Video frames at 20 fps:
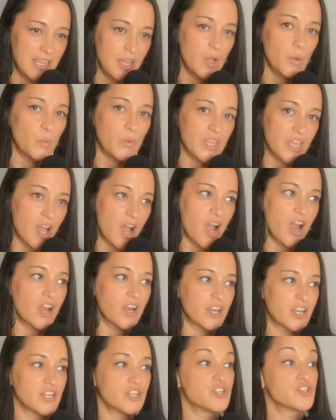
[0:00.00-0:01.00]
we are
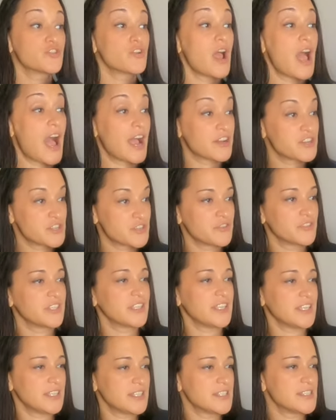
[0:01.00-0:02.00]

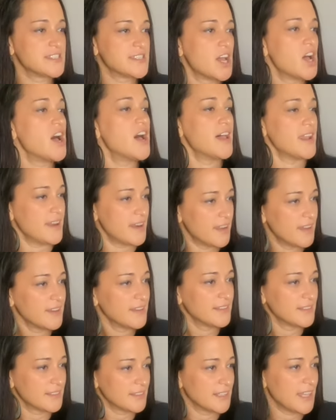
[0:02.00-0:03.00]
contractually done.
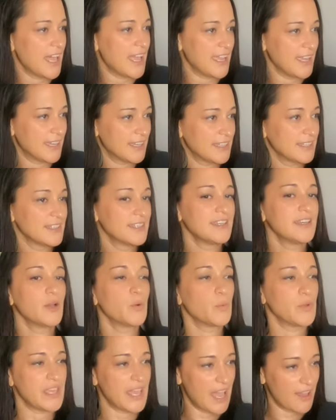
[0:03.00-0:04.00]
Like,
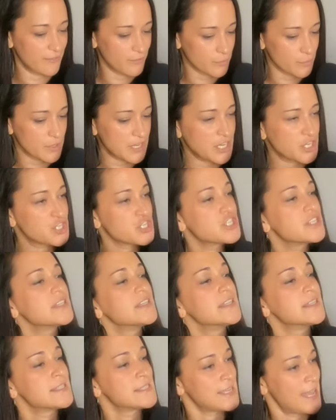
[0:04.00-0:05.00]
we have reached
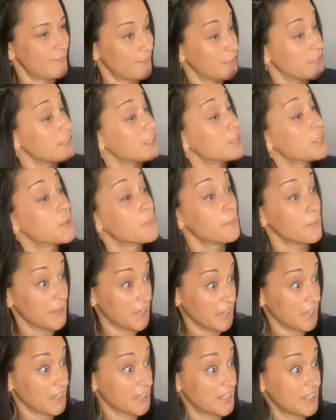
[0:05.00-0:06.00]
the seven year
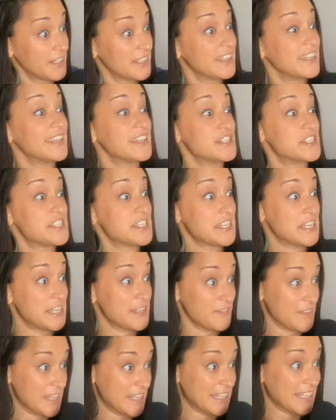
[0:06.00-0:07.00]
mark in oh,
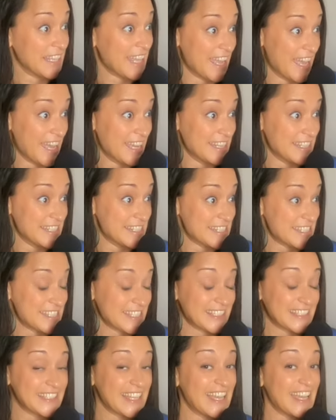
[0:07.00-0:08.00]
TV land.
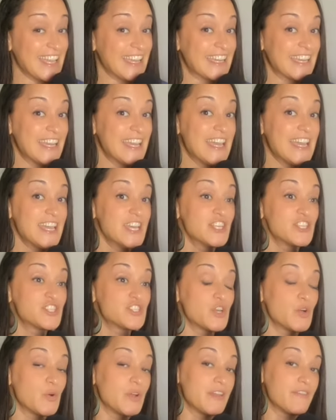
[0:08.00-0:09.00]
Like,
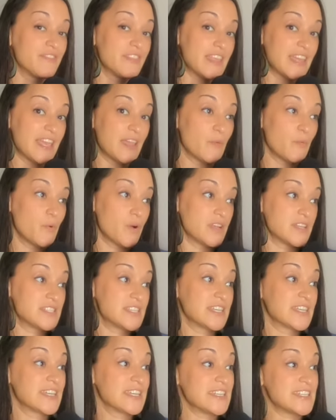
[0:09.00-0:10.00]
so if they want to
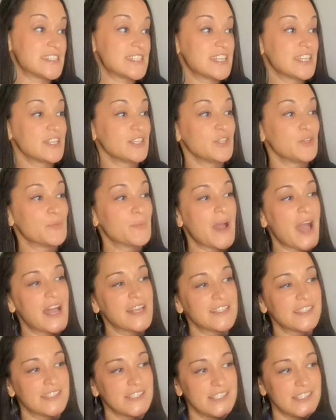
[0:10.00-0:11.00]
continue
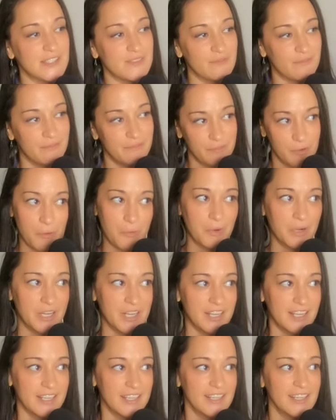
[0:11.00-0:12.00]
past season
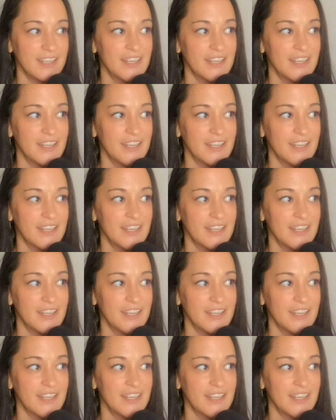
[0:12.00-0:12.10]
four,